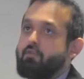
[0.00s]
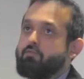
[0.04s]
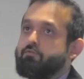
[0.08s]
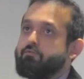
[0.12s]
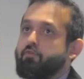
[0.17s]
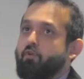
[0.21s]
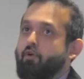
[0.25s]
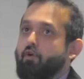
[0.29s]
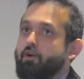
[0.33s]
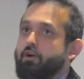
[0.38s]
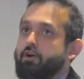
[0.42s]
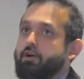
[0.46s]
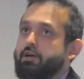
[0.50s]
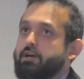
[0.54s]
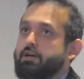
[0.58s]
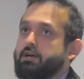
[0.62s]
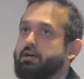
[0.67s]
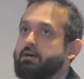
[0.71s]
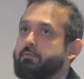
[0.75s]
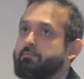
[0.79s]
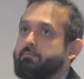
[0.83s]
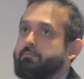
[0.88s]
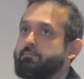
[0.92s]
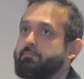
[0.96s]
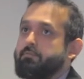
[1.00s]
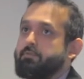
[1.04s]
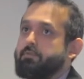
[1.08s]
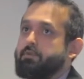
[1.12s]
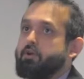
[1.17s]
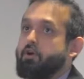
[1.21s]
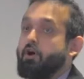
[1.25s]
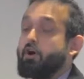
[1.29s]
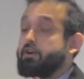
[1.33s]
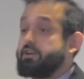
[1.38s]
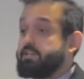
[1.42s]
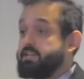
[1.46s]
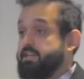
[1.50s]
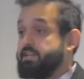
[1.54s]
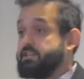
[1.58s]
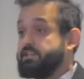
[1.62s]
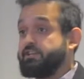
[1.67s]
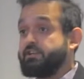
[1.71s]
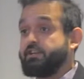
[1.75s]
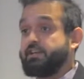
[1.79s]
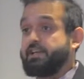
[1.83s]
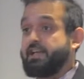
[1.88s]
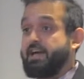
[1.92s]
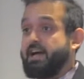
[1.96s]
For content,
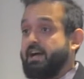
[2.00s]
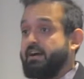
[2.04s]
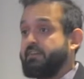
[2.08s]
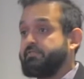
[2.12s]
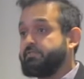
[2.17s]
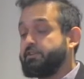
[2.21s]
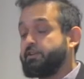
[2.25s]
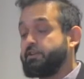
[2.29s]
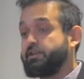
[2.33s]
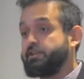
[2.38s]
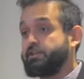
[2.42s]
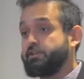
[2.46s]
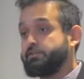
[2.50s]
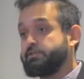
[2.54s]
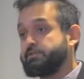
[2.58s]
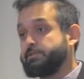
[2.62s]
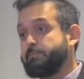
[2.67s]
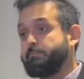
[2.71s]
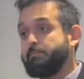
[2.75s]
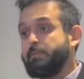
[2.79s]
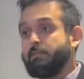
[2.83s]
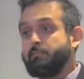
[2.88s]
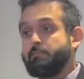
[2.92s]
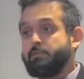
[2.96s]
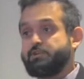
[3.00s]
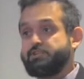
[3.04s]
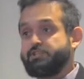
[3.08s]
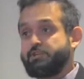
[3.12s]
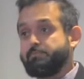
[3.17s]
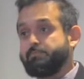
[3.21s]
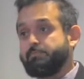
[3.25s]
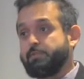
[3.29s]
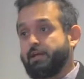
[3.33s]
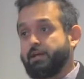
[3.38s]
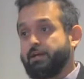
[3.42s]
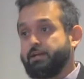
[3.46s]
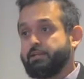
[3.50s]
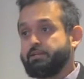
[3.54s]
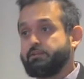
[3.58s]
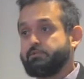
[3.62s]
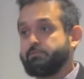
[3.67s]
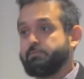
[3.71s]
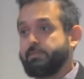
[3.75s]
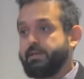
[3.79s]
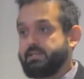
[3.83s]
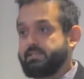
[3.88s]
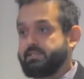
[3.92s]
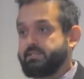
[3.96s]
you can use a membership plugin
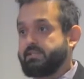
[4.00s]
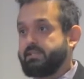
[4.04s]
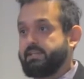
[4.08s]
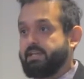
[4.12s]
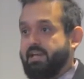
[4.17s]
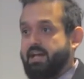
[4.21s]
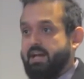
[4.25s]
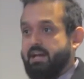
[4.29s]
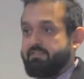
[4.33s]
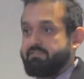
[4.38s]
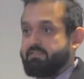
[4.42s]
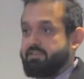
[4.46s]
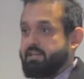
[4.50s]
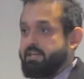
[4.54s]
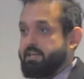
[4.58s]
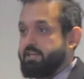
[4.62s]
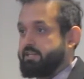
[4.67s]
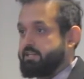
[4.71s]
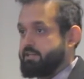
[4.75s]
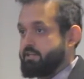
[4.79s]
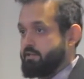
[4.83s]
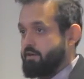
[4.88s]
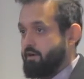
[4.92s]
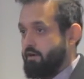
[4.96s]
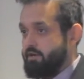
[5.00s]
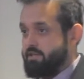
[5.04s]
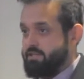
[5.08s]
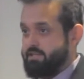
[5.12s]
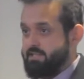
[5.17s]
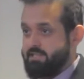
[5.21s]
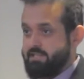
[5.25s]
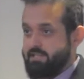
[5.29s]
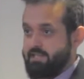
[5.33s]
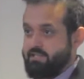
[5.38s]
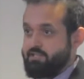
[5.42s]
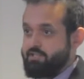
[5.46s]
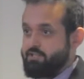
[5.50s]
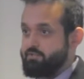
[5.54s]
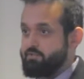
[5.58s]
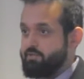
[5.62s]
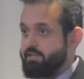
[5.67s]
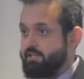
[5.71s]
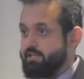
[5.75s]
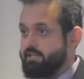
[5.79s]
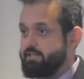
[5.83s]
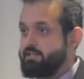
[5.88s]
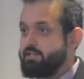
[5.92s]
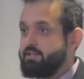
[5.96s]
to basically have the gated content that you
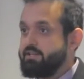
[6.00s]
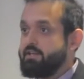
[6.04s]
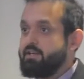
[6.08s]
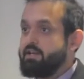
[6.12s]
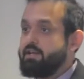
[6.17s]
need.